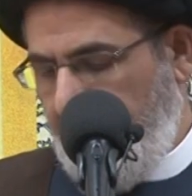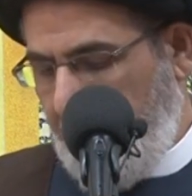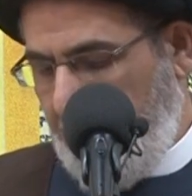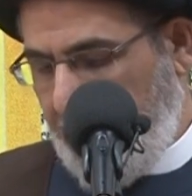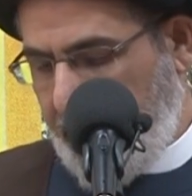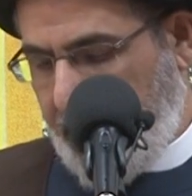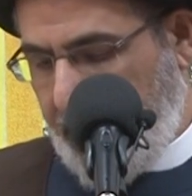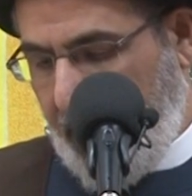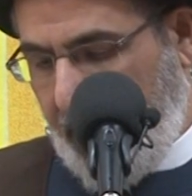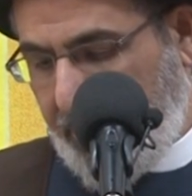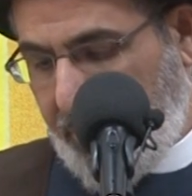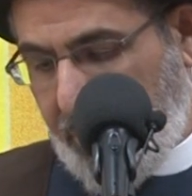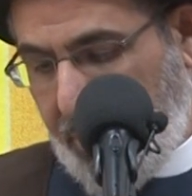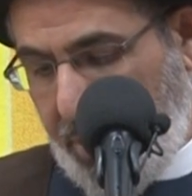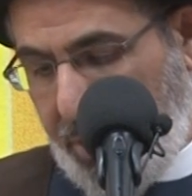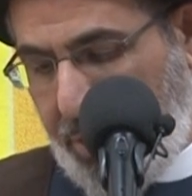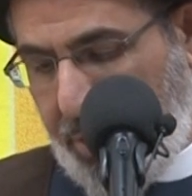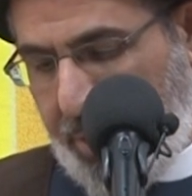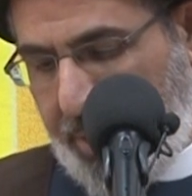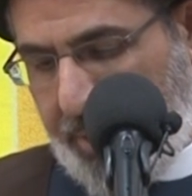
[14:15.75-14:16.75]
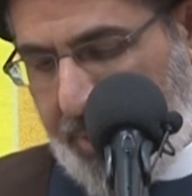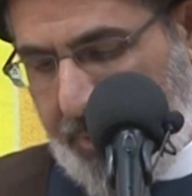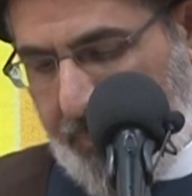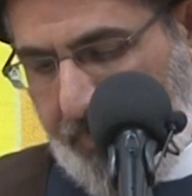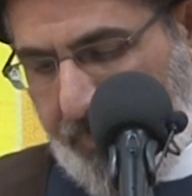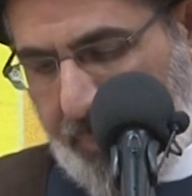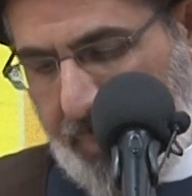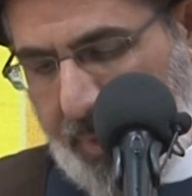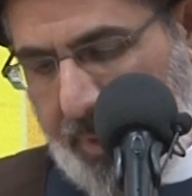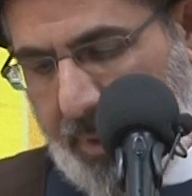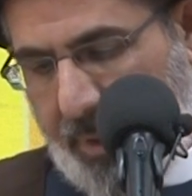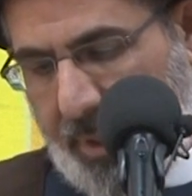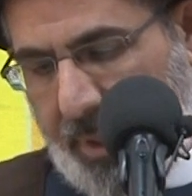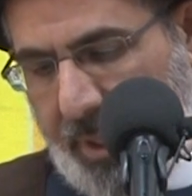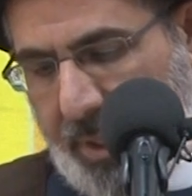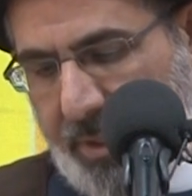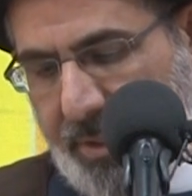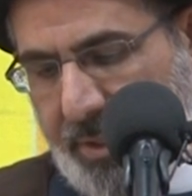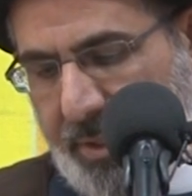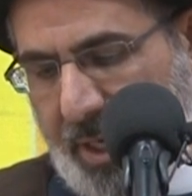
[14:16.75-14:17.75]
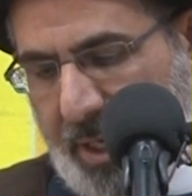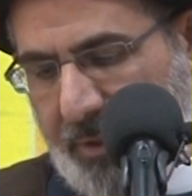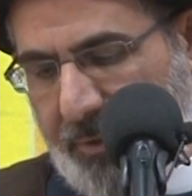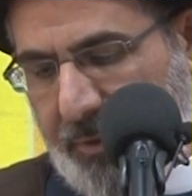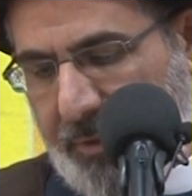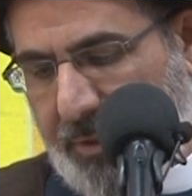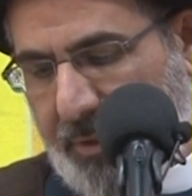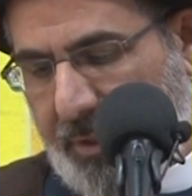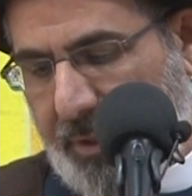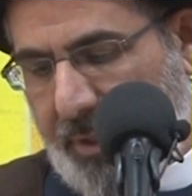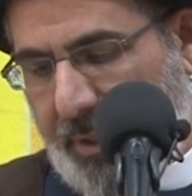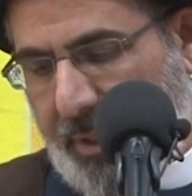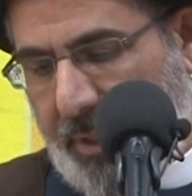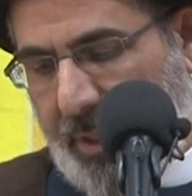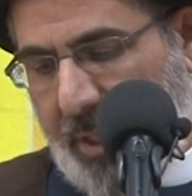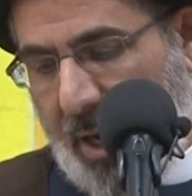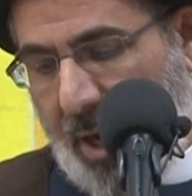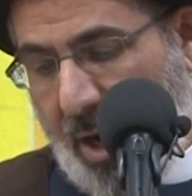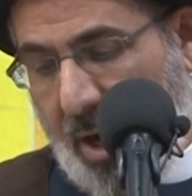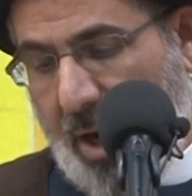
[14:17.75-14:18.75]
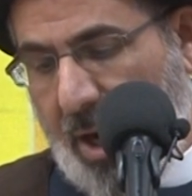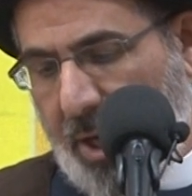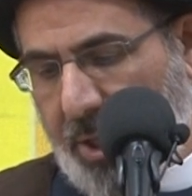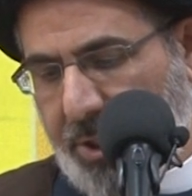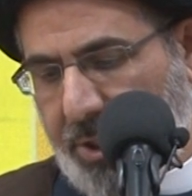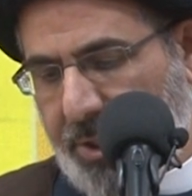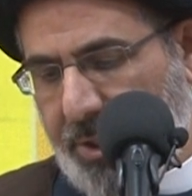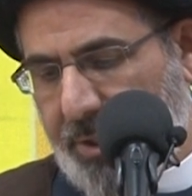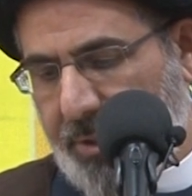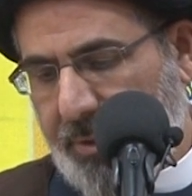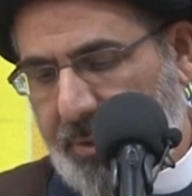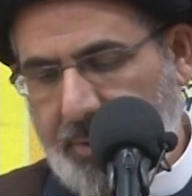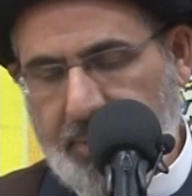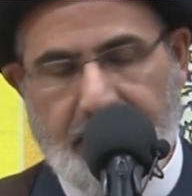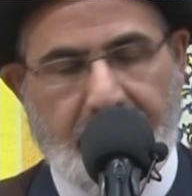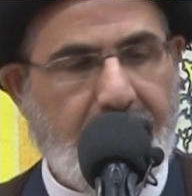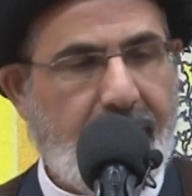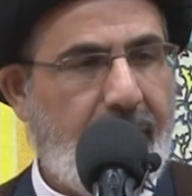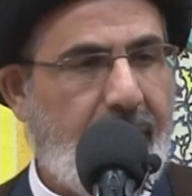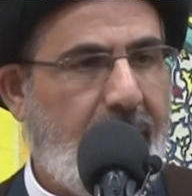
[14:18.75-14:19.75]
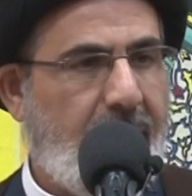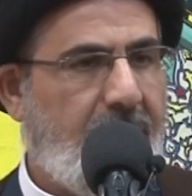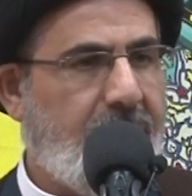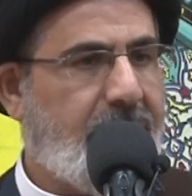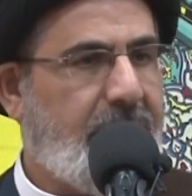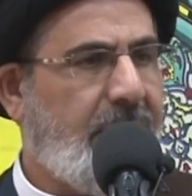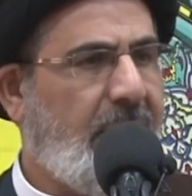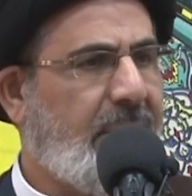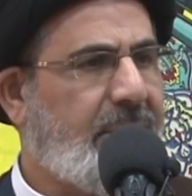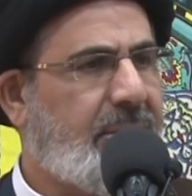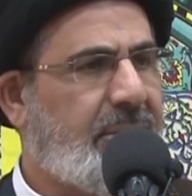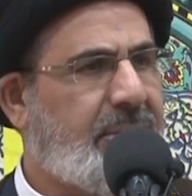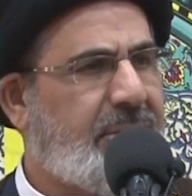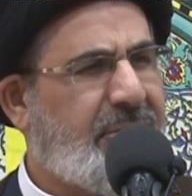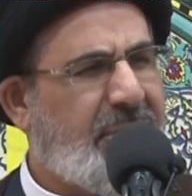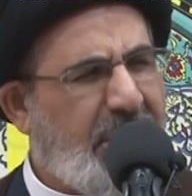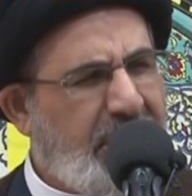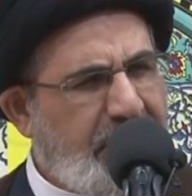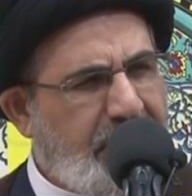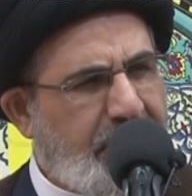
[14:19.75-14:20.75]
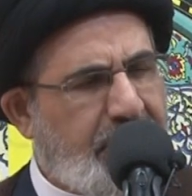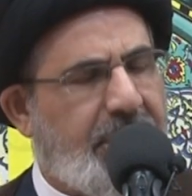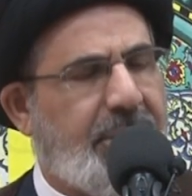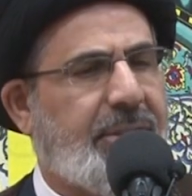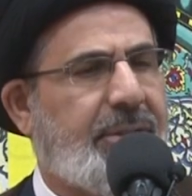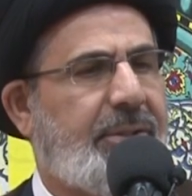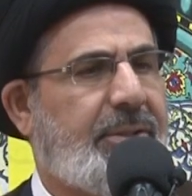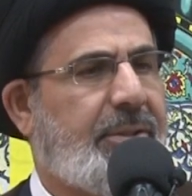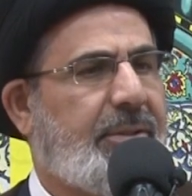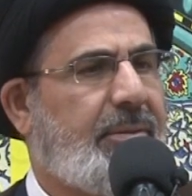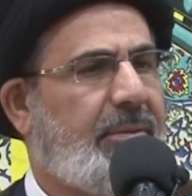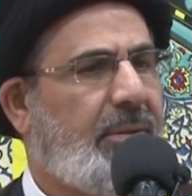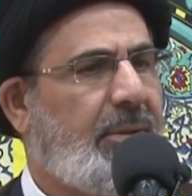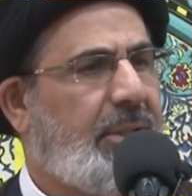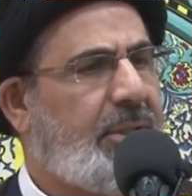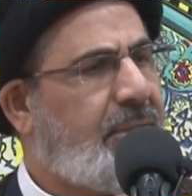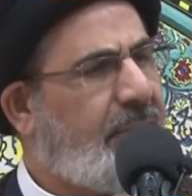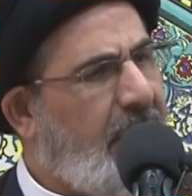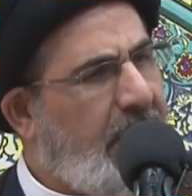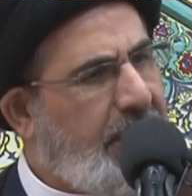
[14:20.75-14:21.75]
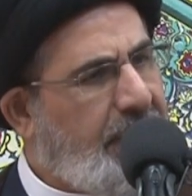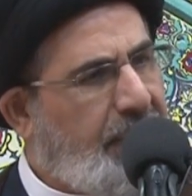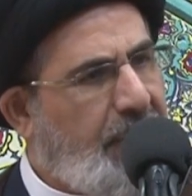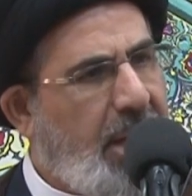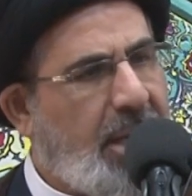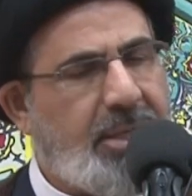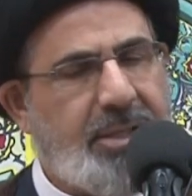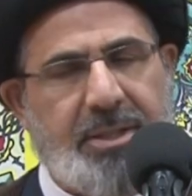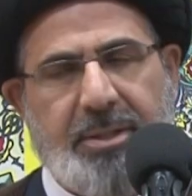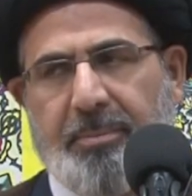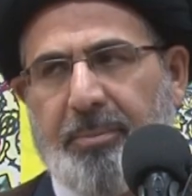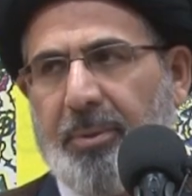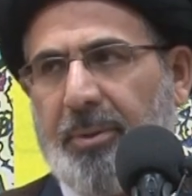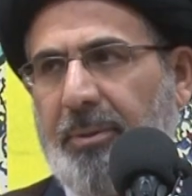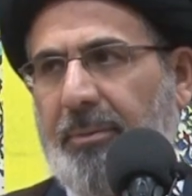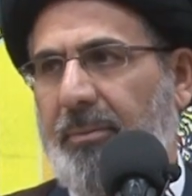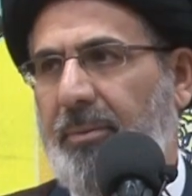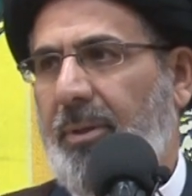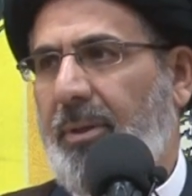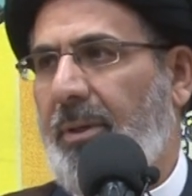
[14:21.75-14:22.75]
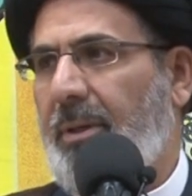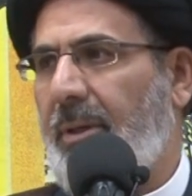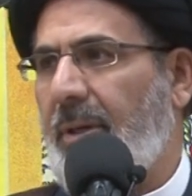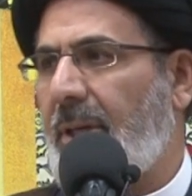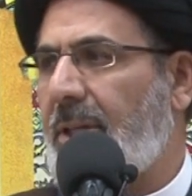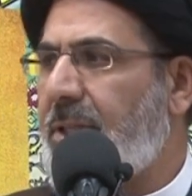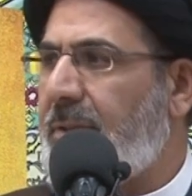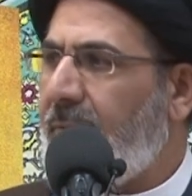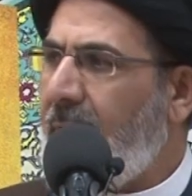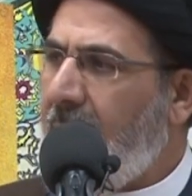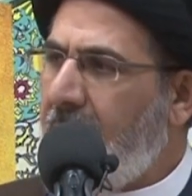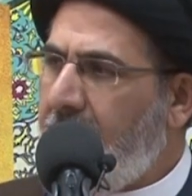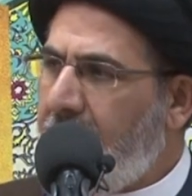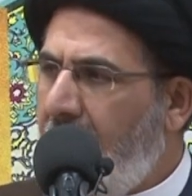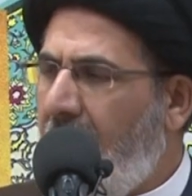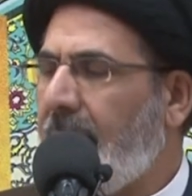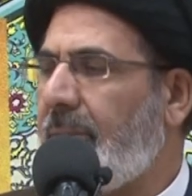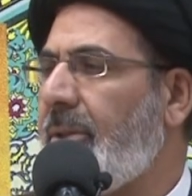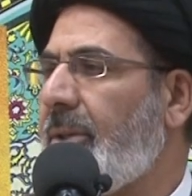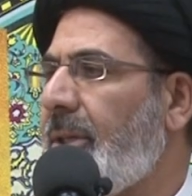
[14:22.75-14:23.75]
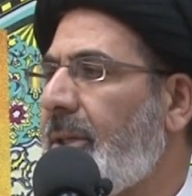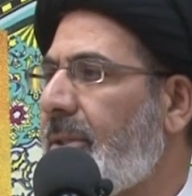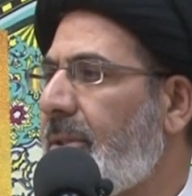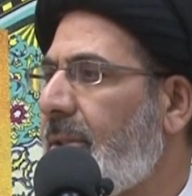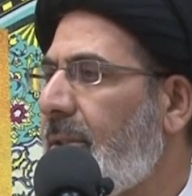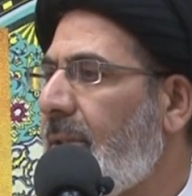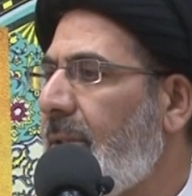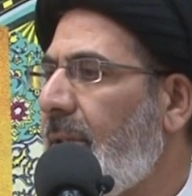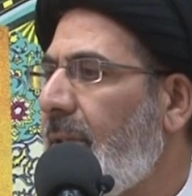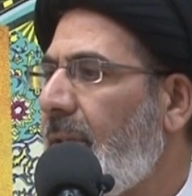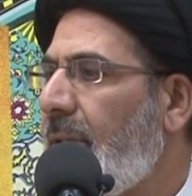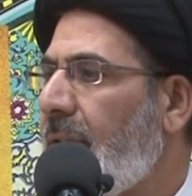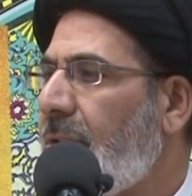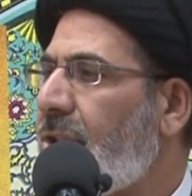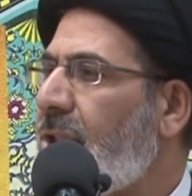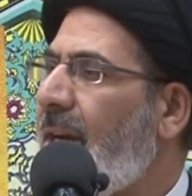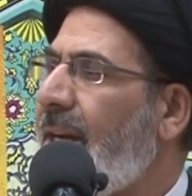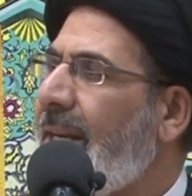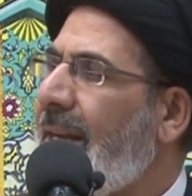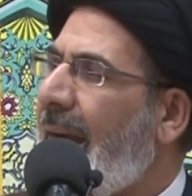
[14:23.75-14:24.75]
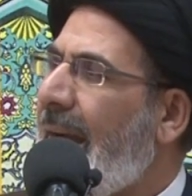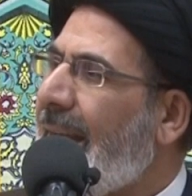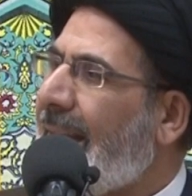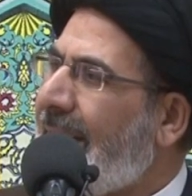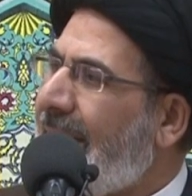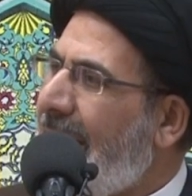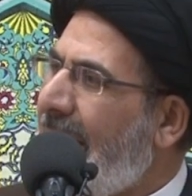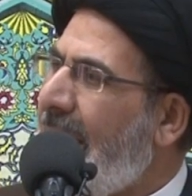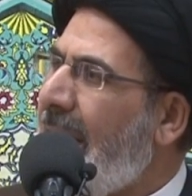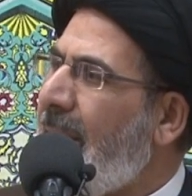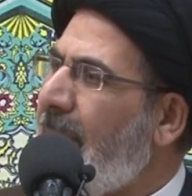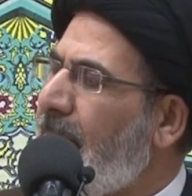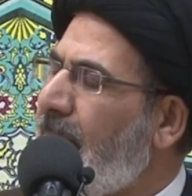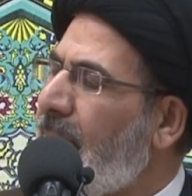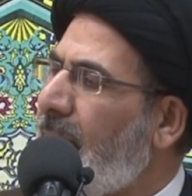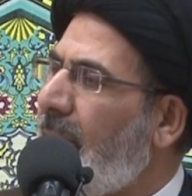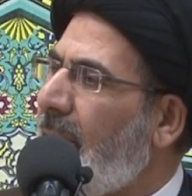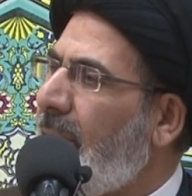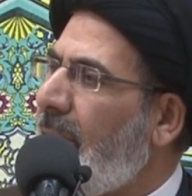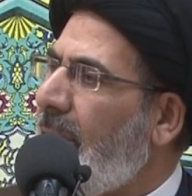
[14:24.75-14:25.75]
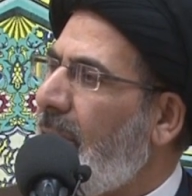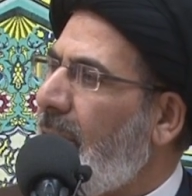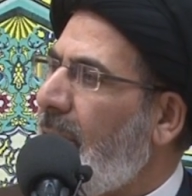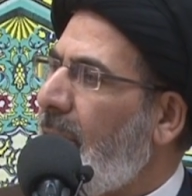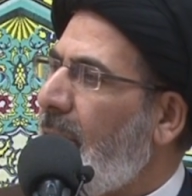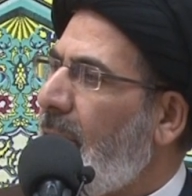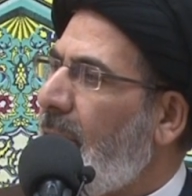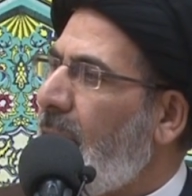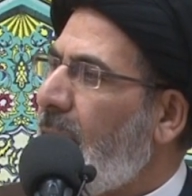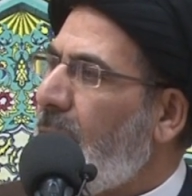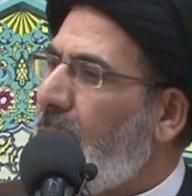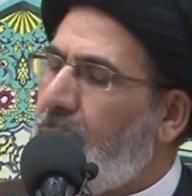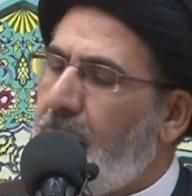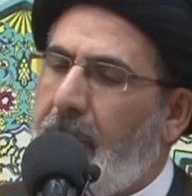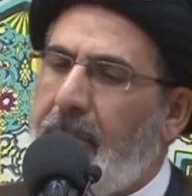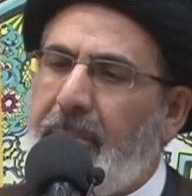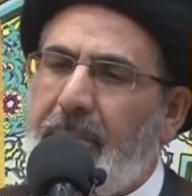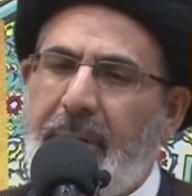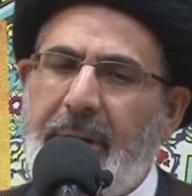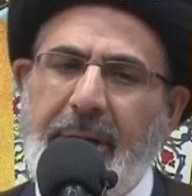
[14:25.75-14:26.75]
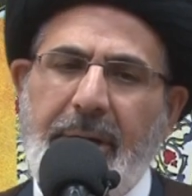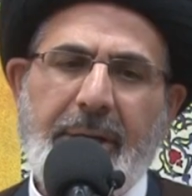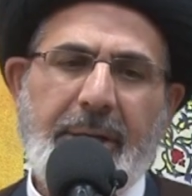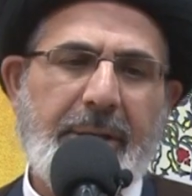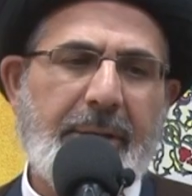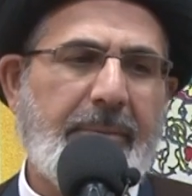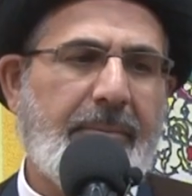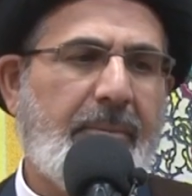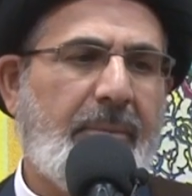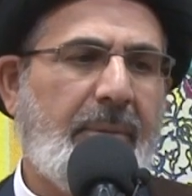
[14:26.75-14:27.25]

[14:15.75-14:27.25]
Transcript: is not rigid, is not harsh, is not stringent. It's very flexible. It's very moderate. Sharia came to bring